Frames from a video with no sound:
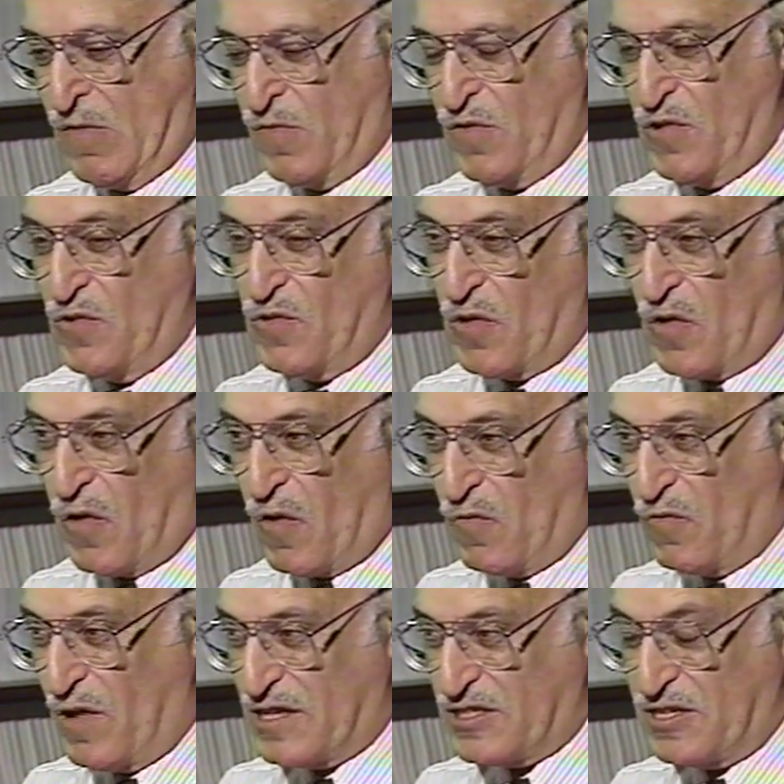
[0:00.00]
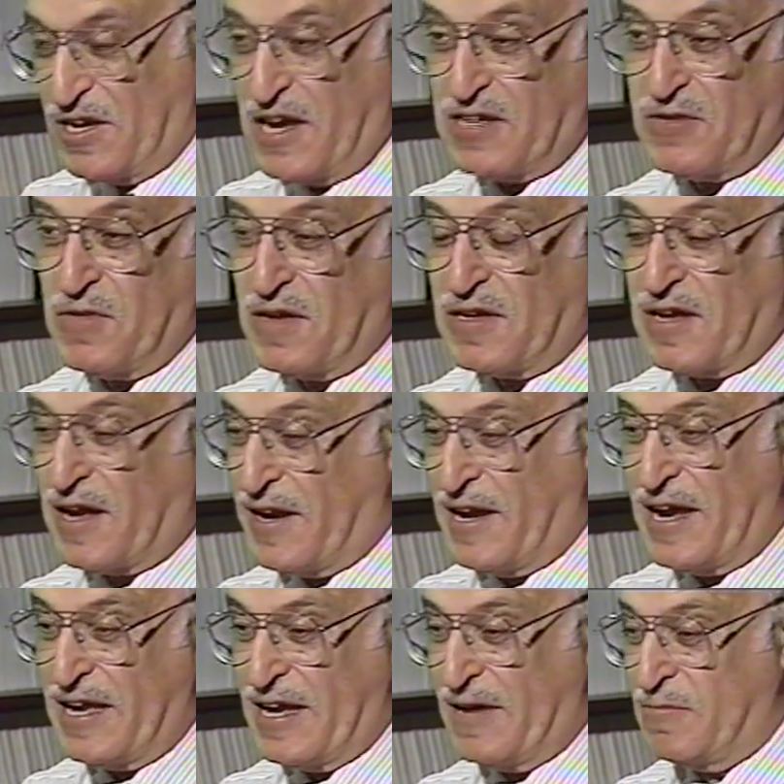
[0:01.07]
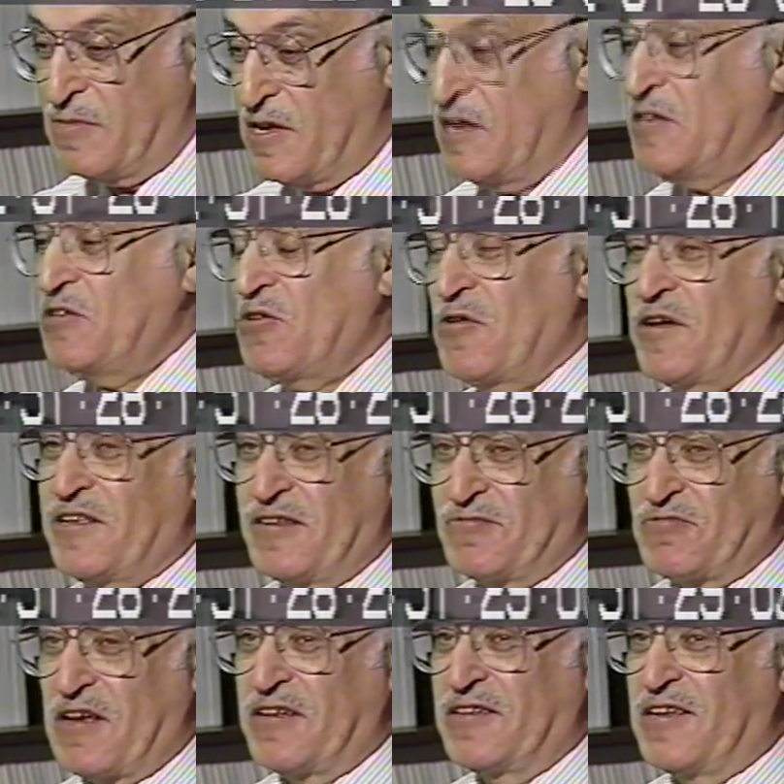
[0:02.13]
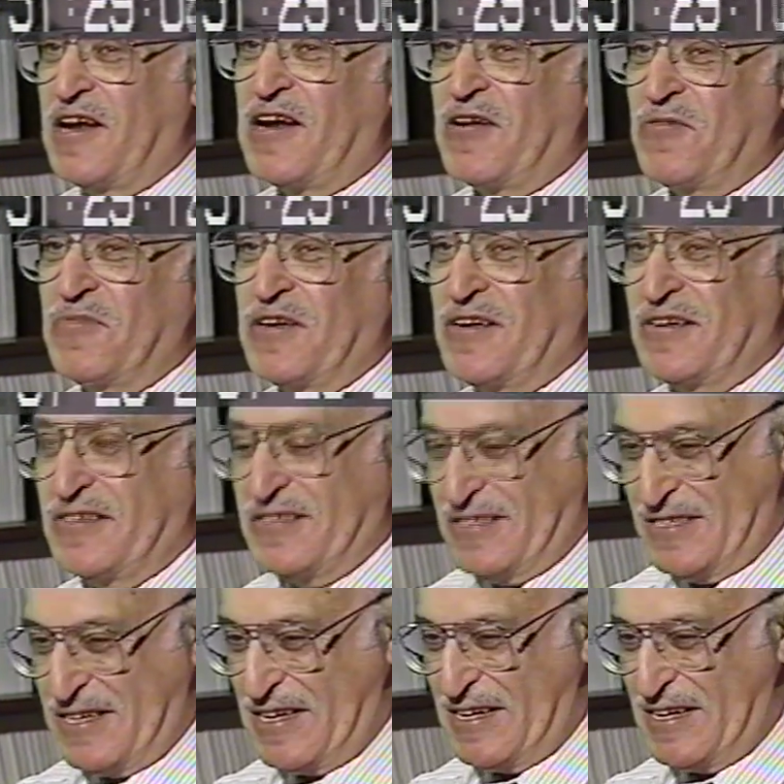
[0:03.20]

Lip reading: view of what's next here, and I am into it right now because